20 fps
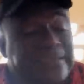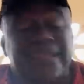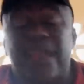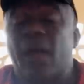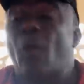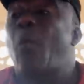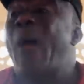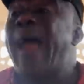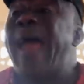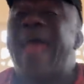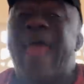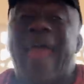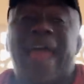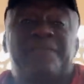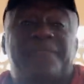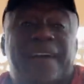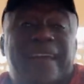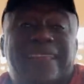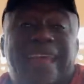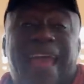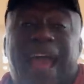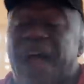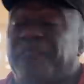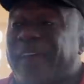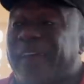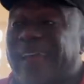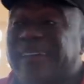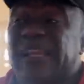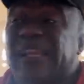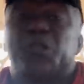say, wherever they have
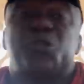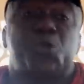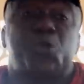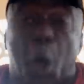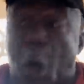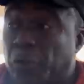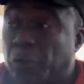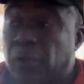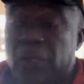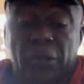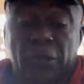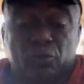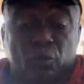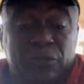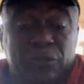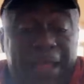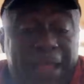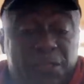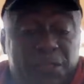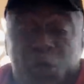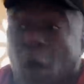hidden John, today